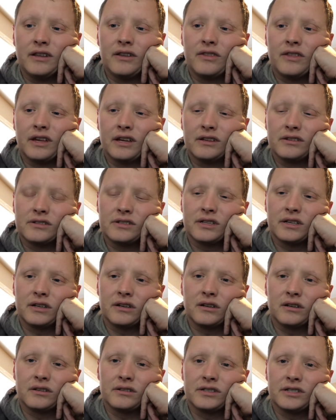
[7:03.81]
the things that
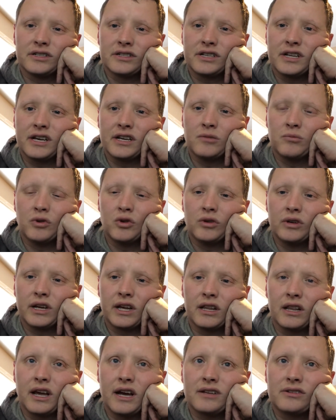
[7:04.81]
are sustainable and
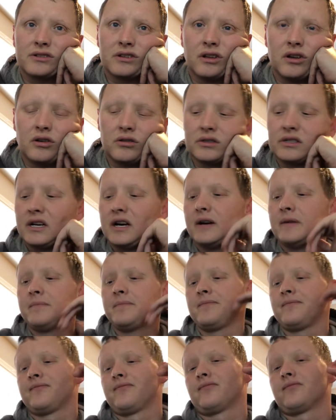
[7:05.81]
can last a long time.